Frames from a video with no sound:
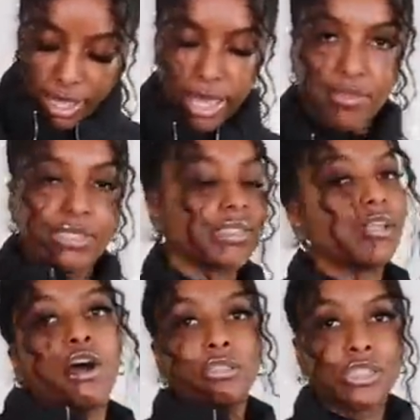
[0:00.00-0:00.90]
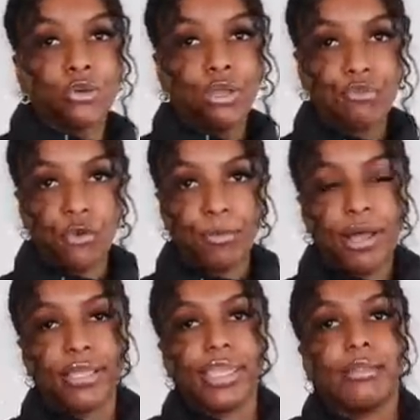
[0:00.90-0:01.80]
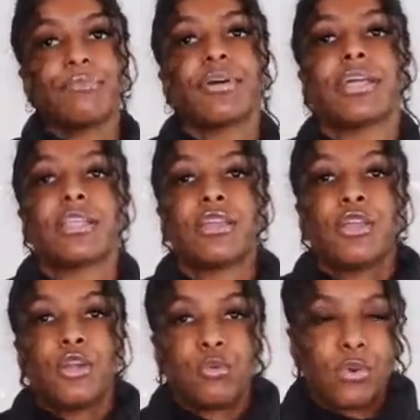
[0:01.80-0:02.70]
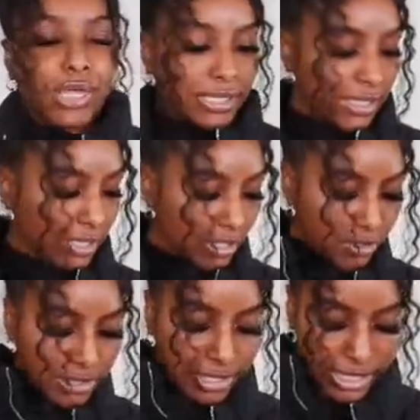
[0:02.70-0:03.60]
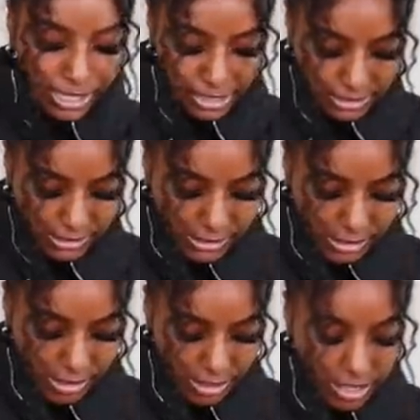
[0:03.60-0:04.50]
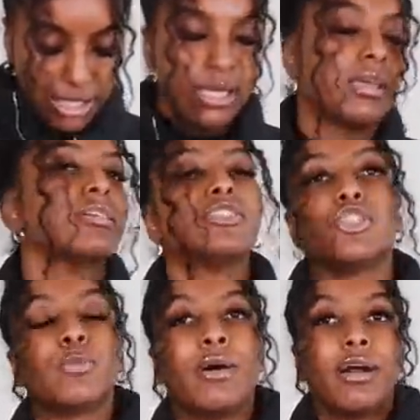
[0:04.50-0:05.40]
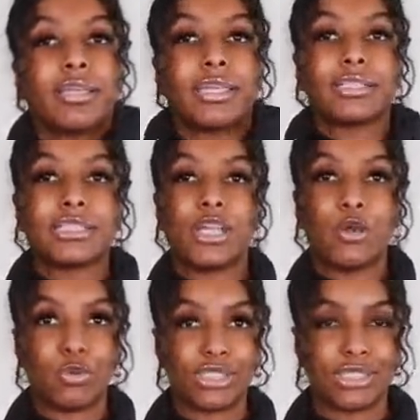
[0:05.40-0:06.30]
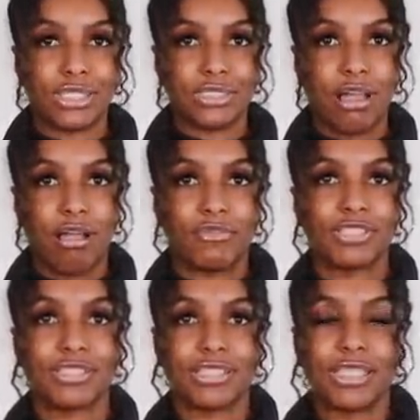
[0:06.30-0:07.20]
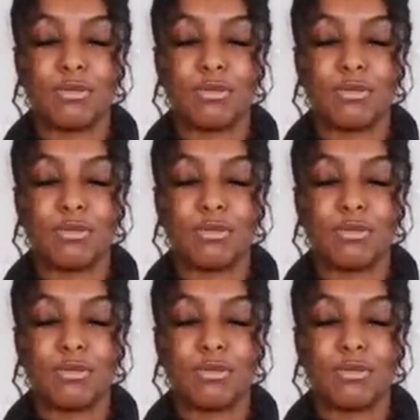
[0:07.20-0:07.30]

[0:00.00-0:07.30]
and this is also a faux pocket, but right here it has two pockets, which is obviously